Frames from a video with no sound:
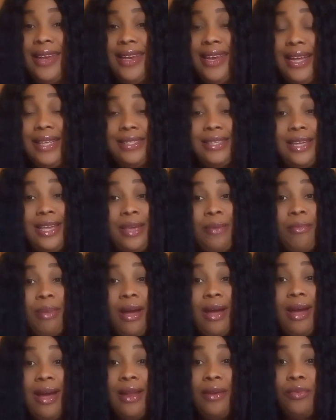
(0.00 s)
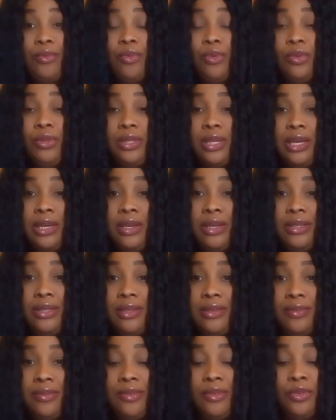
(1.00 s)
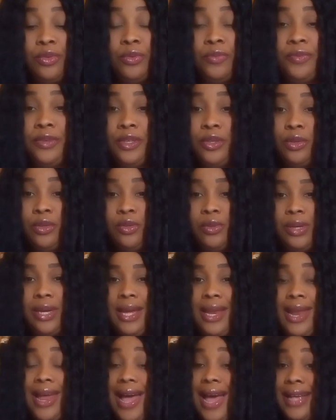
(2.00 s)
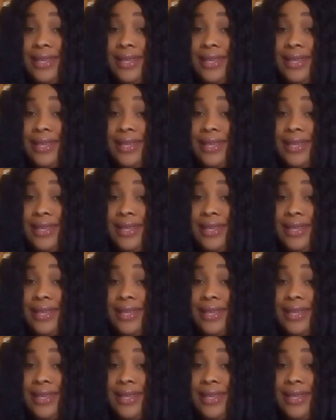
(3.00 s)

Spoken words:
that Emma and Rose doesn't do video together,